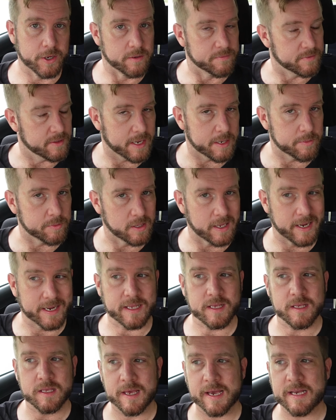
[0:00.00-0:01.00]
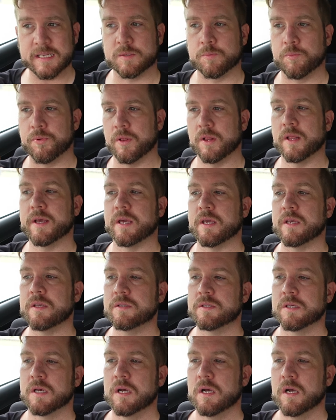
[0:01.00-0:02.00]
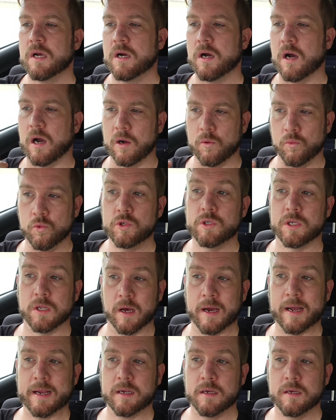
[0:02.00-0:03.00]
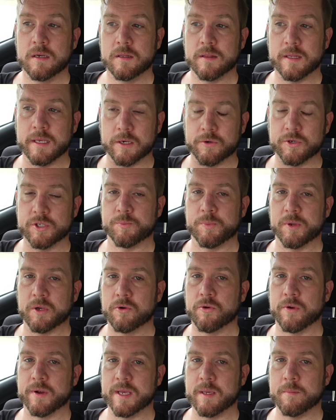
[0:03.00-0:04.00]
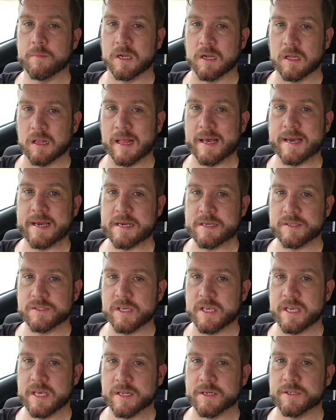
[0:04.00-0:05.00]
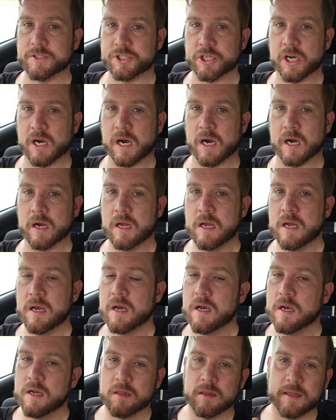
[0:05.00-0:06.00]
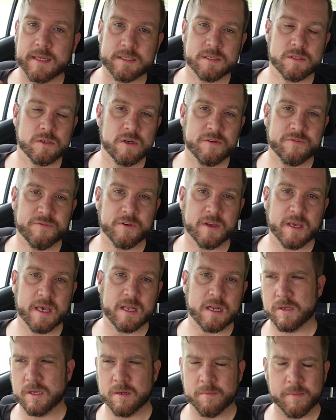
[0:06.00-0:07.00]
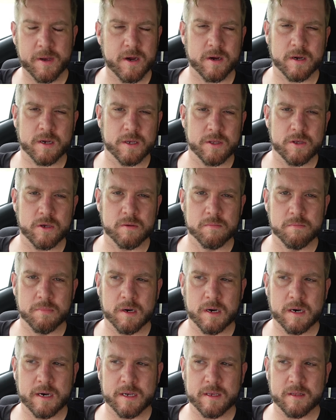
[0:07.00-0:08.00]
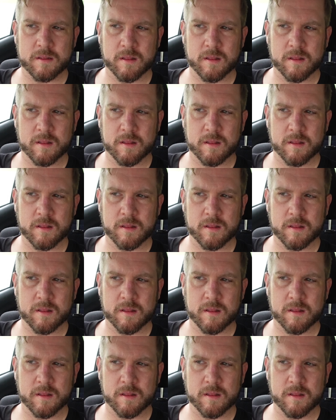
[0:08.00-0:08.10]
over. They were like, yes, please, I would like the Krispy Kreme glaze in a jar. Let's not forget, in America, you can buy